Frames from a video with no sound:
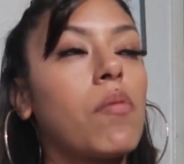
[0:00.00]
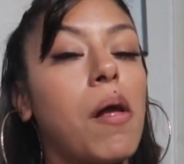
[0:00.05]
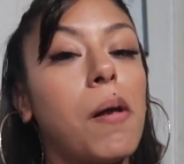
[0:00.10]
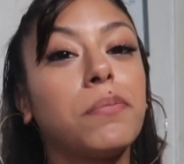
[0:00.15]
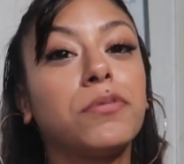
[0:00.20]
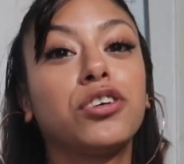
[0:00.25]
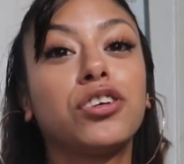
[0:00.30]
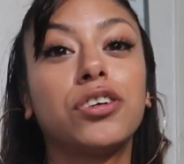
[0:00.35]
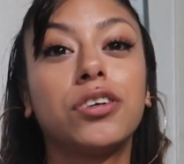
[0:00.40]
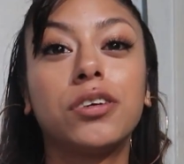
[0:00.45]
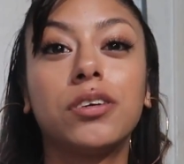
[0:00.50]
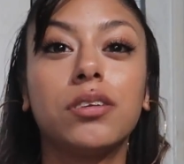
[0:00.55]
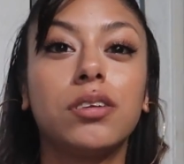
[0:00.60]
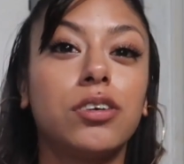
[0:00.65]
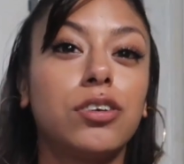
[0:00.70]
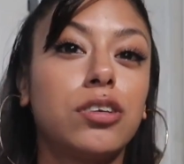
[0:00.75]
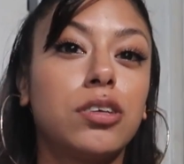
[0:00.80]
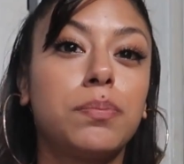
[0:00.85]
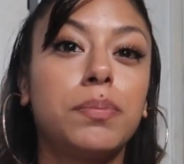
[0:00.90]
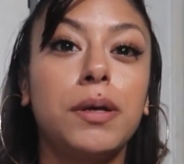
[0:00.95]
I'm sure
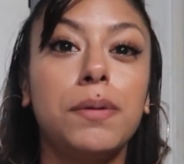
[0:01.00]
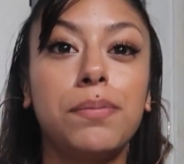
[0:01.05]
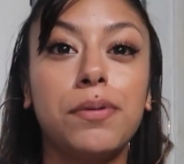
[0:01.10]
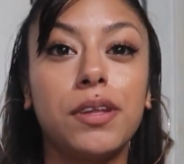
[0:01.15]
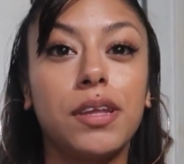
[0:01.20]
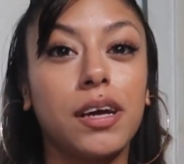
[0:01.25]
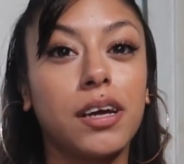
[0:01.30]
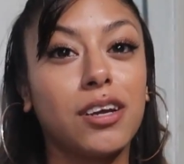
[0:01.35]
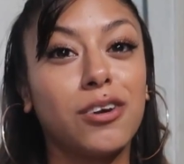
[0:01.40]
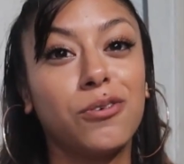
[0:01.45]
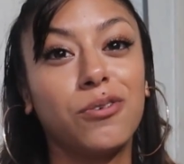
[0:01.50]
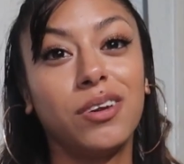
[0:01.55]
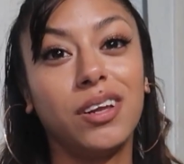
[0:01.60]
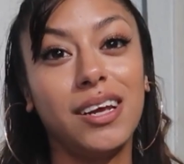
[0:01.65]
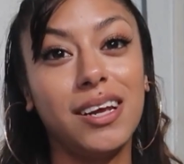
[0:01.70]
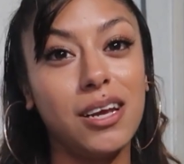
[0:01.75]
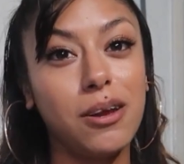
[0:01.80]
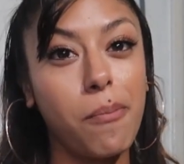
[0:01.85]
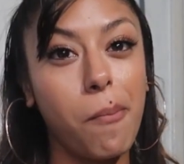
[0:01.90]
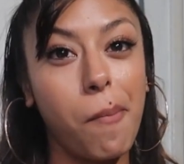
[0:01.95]
there's people that can
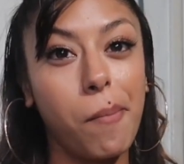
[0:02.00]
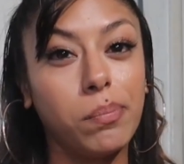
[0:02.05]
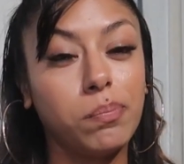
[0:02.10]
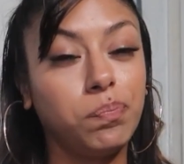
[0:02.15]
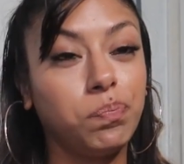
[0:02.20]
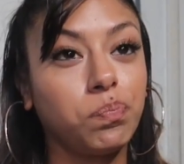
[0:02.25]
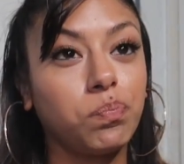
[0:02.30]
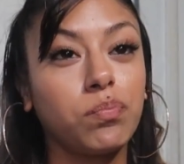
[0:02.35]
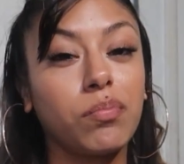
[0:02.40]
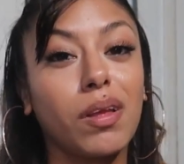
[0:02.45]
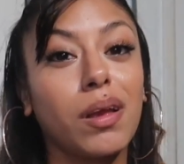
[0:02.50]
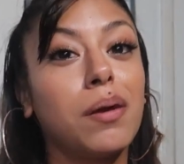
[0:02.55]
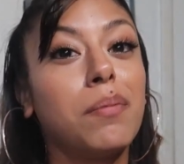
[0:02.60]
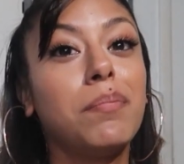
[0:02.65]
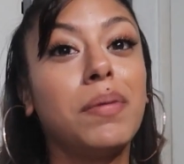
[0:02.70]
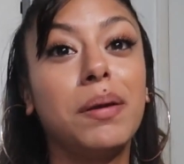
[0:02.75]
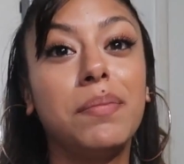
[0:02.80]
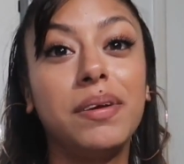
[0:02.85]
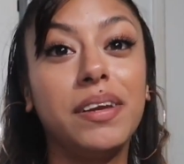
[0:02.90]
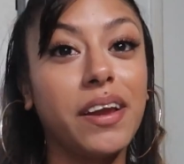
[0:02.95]
relate,
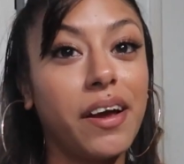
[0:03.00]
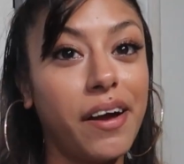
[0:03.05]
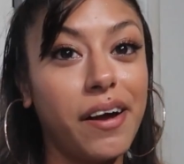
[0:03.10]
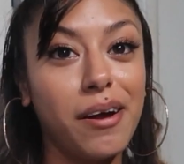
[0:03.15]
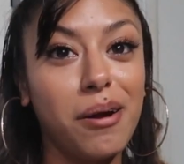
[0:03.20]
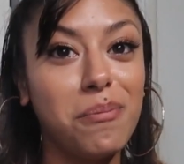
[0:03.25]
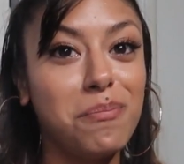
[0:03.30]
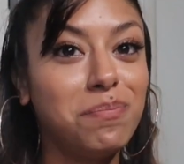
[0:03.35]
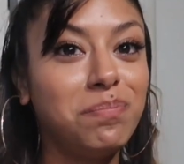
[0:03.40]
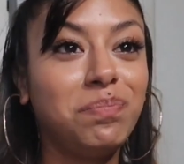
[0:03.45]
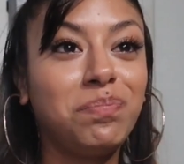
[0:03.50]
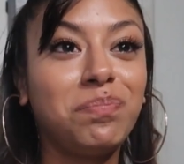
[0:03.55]
maybe not,